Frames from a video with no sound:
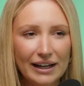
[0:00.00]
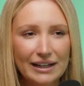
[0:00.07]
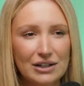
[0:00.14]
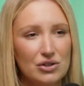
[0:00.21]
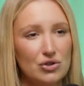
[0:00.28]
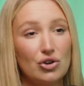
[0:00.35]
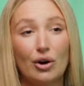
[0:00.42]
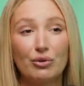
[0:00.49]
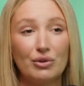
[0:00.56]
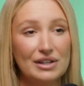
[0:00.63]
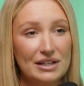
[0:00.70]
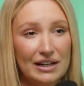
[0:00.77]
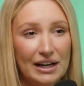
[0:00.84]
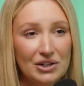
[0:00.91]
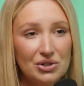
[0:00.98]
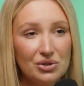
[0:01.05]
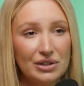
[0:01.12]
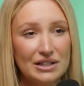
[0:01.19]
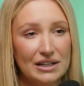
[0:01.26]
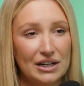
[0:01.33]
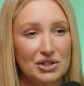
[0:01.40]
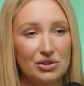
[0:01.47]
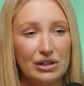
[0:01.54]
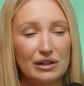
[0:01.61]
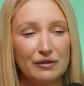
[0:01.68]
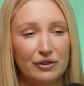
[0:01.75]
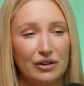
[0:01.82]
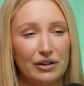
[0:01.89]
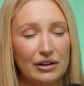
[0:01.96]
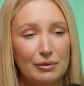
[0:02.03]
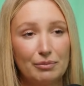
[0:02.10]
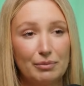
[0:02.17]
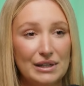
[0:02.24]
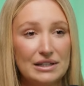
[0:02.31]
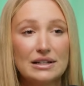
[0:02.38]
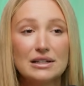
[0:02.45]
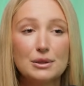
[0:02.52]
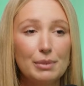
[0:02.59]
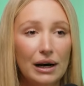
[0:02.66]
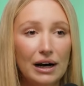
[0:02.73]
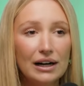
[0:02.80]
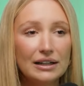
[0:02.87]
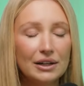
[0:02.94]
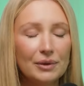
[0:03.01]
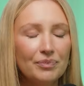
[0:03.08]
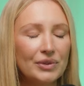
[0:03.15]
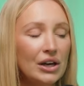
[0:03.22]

It's not residential, it's actually for a business park.